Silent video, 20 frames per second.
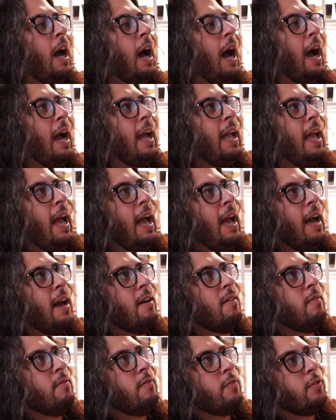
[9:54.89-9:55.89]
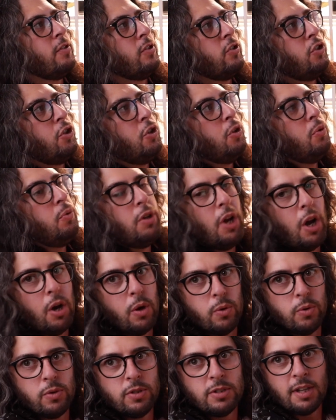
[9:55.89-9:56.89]
I have 2
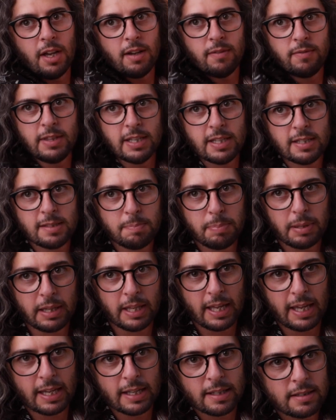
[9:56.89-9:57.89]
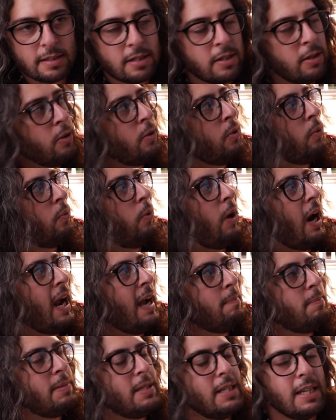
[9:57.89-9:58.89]
nodes of this plant
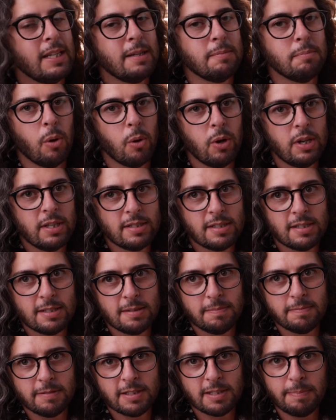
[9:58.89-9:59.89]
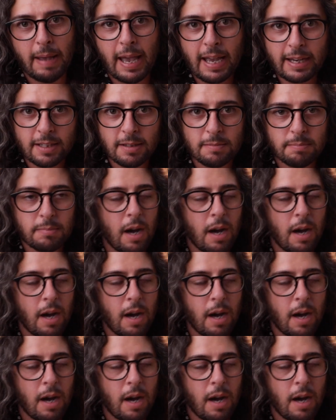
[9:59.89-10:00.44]
wrapped in moist sphagnum